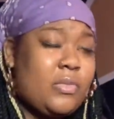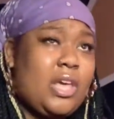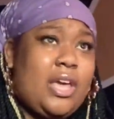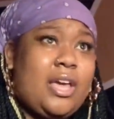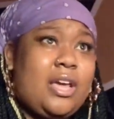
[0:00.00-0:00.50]

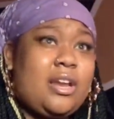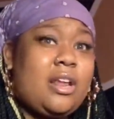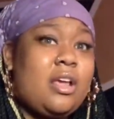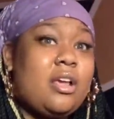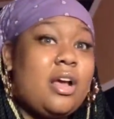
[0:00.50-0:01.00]
And
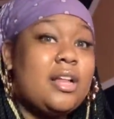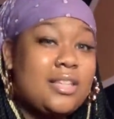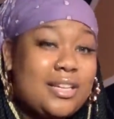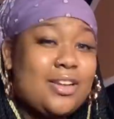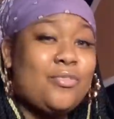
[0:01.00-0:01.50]
I
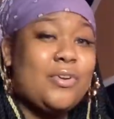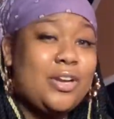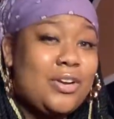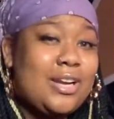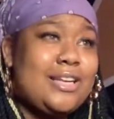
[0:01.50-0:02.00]
think they're really
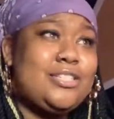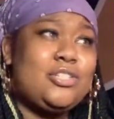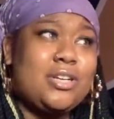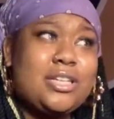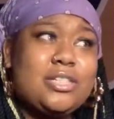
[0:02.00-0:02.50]
gonna
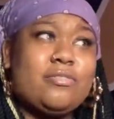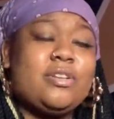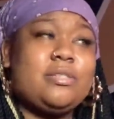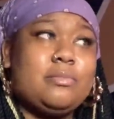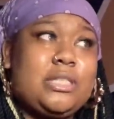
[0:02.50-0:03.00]
enjoy this
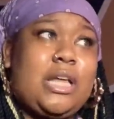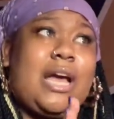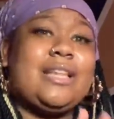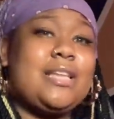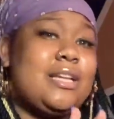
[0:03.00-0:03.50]
Christmas. Like,
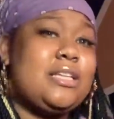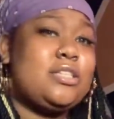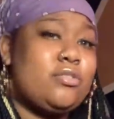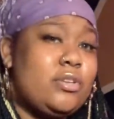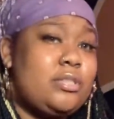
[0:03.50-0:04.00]
I think this
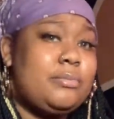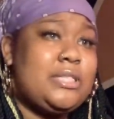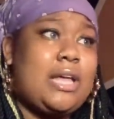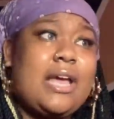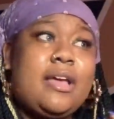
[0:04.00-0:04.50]
Christmas,
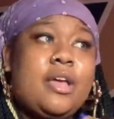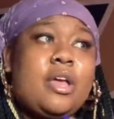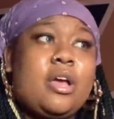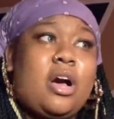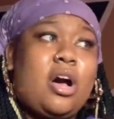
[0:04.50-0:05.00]
like,
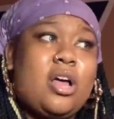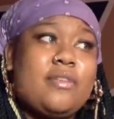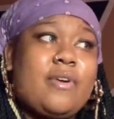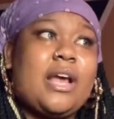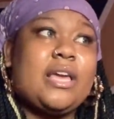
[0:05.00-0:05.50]
all of
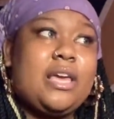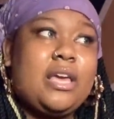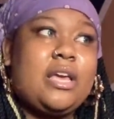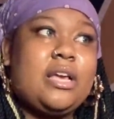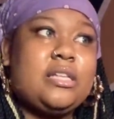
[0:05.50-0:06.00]
our
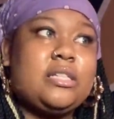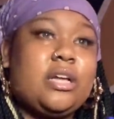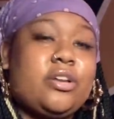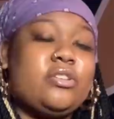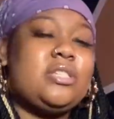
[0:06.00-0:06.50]
kids
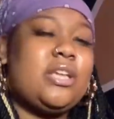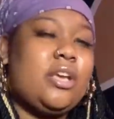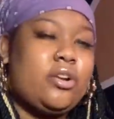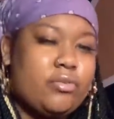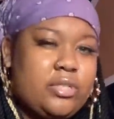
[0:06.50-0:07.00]

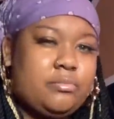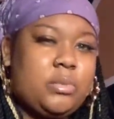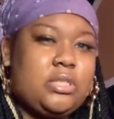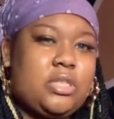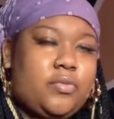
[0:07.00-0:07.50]
understand
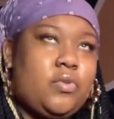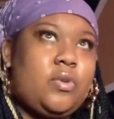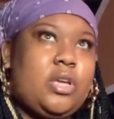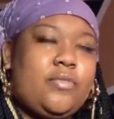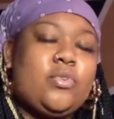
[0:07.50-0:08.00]
Christmas, if
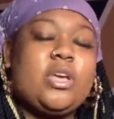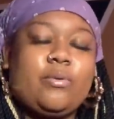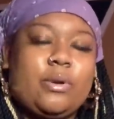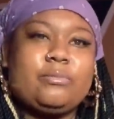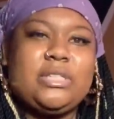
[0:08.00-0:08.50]
you get
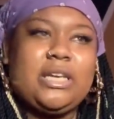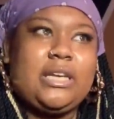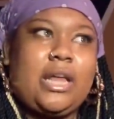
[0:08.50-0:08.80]
what I'm saying.